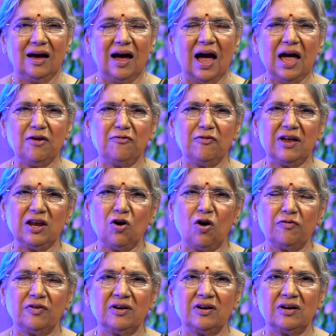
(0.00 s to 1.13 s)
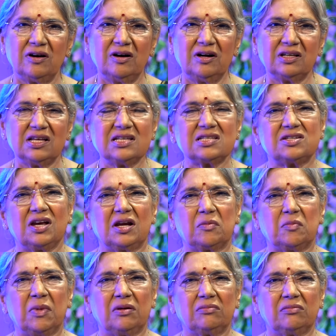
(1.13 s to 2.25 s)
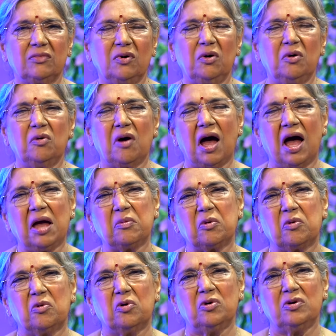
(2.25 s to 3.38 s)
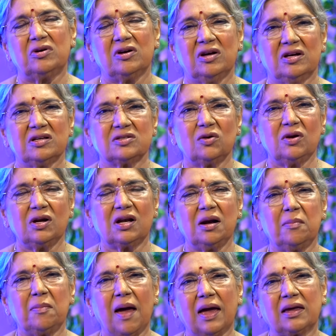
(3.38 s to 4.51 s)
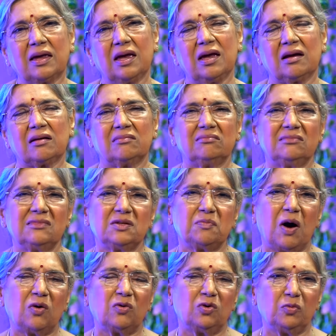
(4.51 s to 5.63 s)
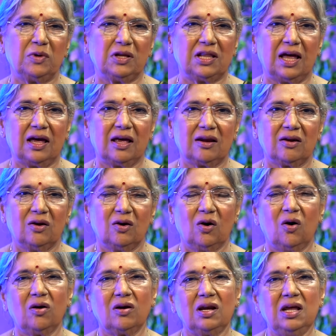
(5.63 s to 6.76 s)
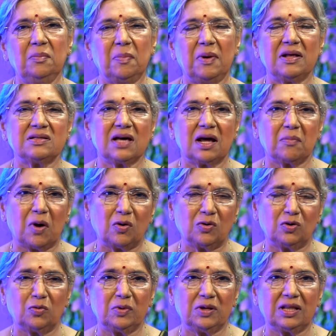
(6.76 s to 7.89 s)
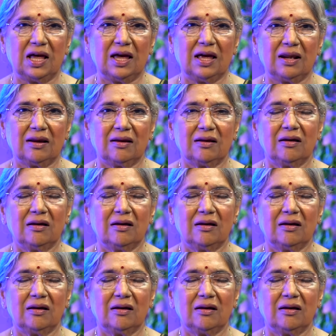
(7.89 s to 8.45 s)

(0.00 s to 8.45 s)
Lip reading: I have very often heard this statement, "Oh, I am old, so little backache is bound to be there, or knee pains are bound to be there."